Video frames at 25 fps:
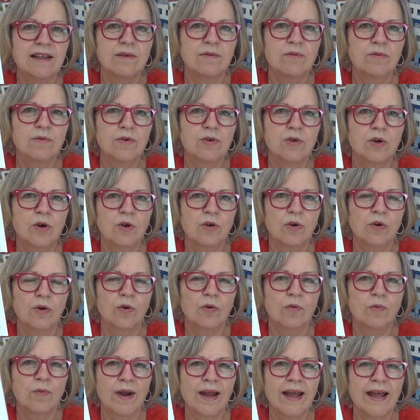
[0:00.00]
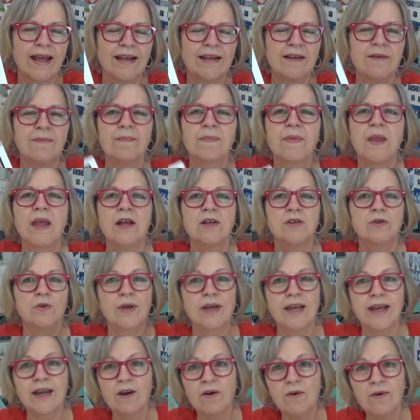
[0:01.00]
the darker red so
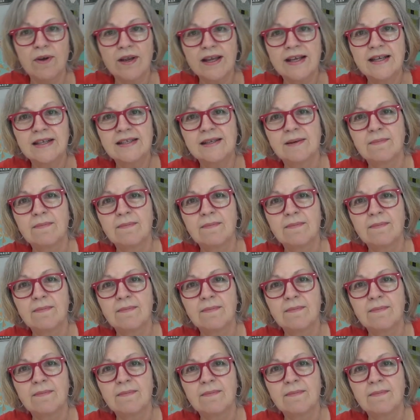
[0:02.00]
here is